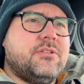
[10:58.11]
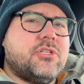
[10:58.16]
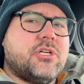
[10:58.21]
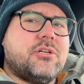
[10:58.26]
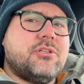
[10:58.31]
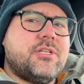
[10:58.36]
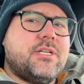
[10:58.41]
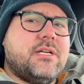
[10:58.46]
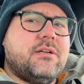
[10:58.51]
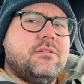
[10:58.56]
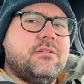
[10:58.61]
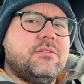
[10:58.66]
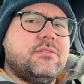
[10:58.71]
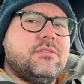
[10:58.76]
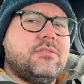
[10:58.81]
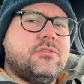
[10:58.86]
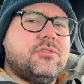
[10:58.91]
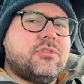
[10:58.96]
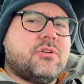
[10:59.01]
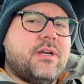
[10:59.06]
trying
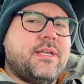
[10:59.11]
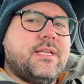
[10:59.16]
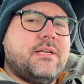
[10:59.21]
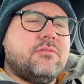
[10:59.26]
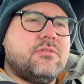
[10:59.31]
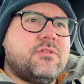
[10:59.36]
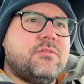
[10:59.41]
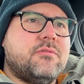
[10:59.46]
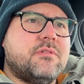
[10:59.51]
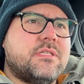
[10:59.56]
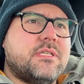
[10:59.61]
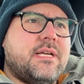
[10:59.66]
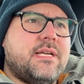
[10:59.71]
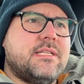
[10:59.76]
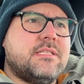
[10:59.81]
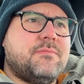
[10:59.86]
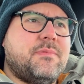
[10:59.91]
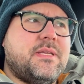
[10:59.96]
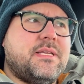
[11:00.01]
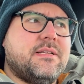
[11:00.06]
out 2
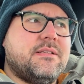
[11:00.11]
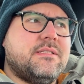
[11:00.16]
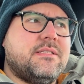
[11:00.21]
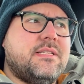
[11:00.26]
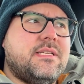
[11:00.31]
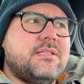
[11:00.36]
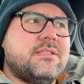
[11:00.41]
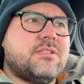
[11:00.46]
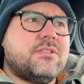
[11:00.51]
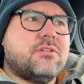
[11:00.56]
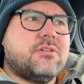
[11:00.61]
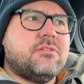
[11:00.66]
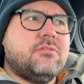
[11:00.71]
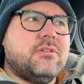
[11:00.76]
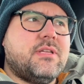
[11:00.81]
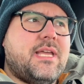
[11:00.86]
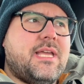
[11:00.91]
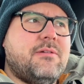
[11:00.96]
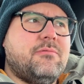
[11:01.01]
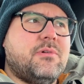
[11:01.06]
sites, because these Circle
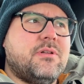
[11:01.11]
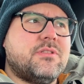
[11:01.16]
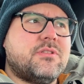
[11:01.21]
K ones,